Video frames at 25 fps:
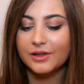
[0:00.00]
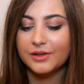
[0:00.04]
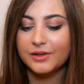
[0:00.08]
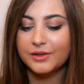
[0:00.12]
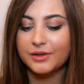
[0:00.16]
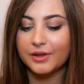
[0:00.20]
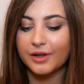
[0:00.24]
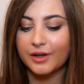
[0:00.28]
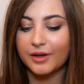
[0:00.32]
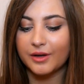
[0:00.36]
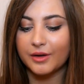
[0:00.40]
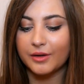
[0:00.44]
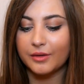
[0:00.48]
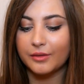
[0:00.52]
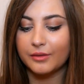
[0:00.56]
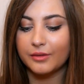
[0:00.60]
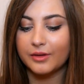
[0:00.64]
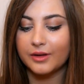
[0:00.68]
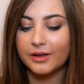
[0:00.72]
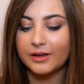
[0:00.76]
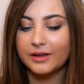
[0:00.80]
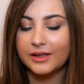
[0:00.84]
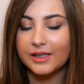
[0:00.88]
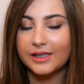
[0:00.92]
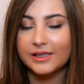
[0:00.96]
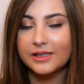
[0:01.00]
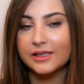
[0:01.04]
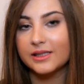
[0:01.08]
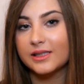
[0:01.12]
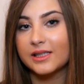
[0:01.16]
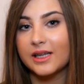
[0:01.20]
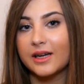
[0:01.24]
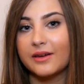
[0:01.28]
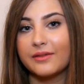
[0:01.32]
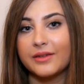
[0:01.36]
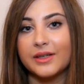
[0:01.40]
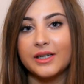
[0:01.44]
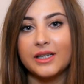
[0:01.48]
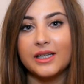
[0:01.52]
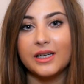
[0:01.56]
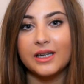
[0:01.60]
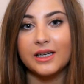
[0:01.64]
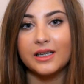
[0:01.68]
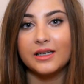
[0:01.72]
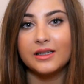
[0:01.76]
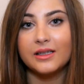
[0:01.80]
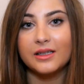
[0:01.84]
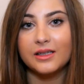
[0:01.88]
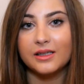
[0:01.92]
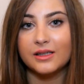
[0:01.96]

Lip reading: So this doesn't have any in,